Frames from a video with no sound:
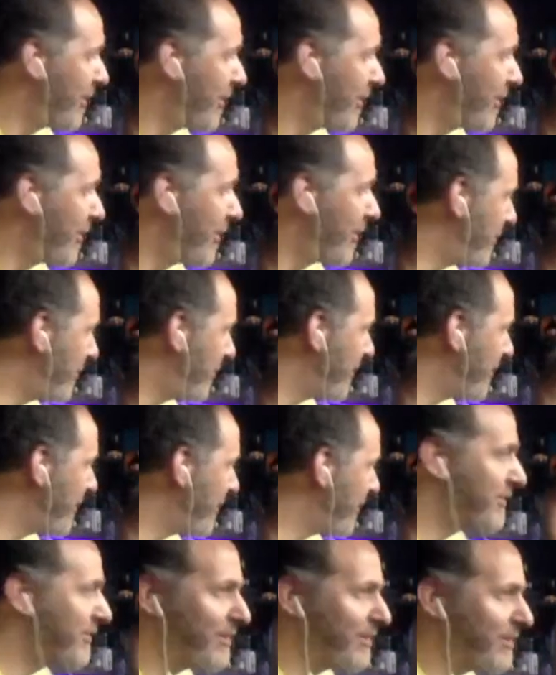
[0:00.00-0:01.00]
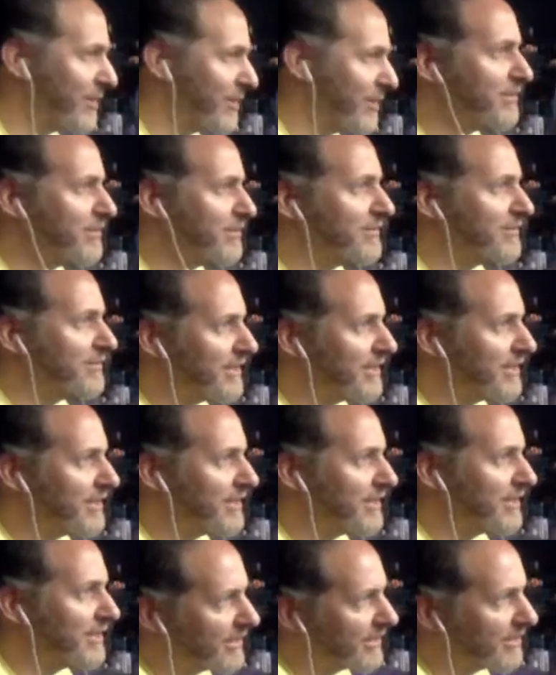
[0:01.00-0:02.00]
or accept me the way
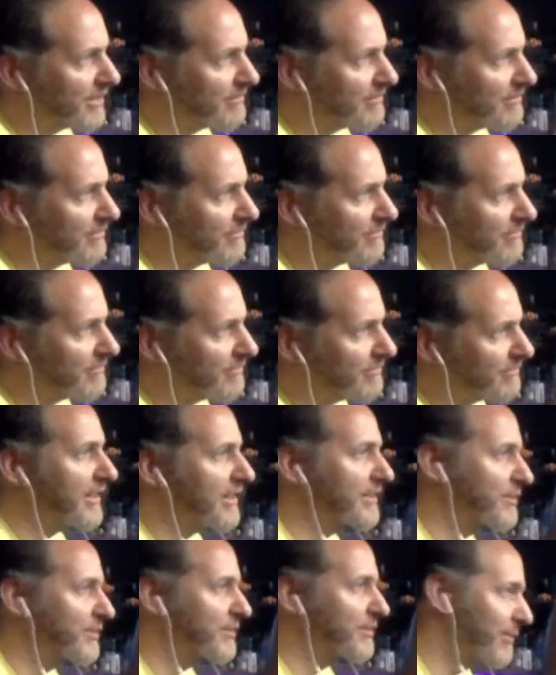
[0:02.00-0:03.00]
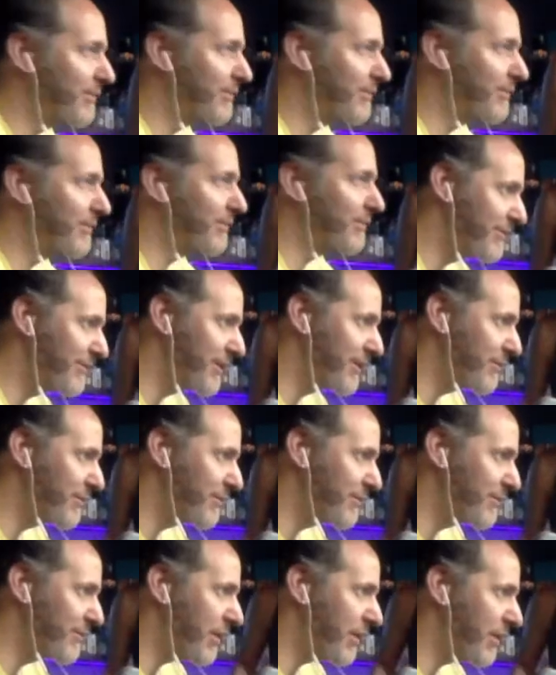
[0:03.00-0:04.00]
I am and I accept you the way you
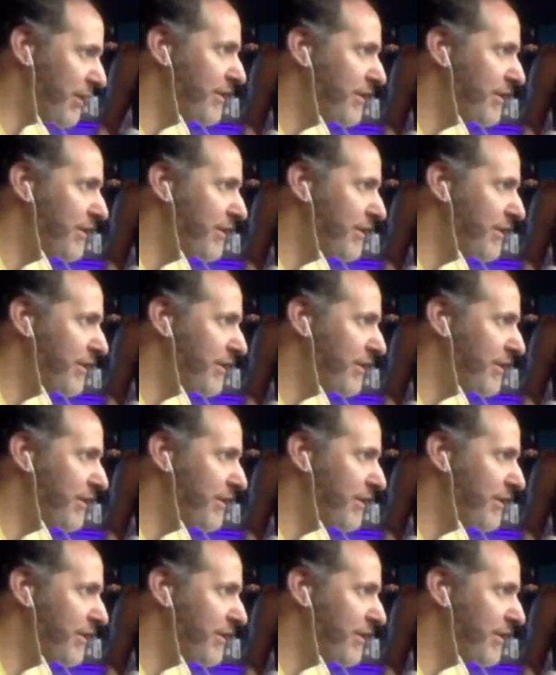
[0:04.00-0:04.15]
are.